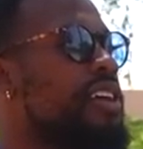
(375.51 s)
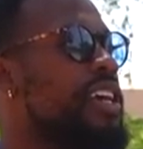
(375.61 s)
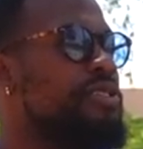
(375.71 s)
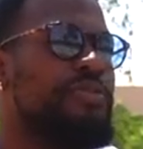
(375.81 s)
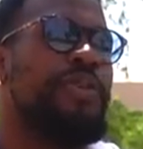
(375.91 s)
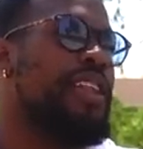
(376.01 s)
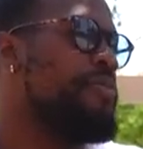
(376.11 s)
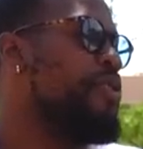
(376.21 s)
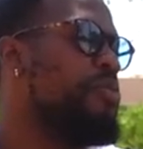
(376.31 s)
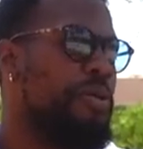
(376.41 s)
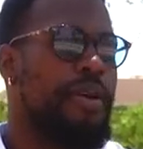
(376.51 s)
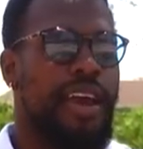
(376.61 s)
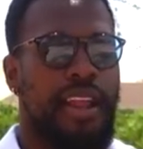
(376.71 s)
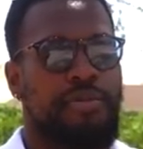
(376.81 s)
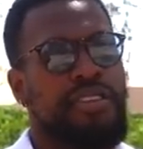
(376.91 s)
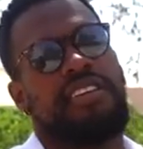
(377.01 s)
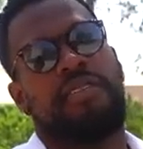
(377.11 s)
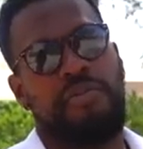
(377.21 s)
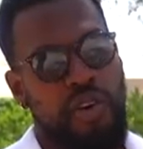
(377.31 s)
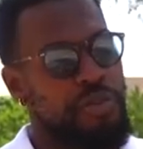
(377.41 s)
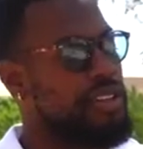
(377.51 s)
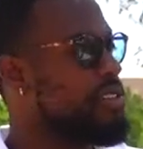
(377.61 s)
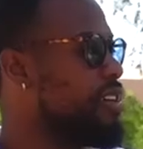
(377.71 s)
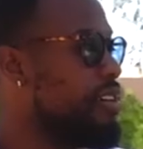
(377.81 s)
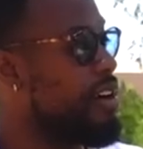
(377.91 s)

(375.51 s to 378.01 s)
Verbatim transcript: and you just be in the moment, man. I'm just in the moment, so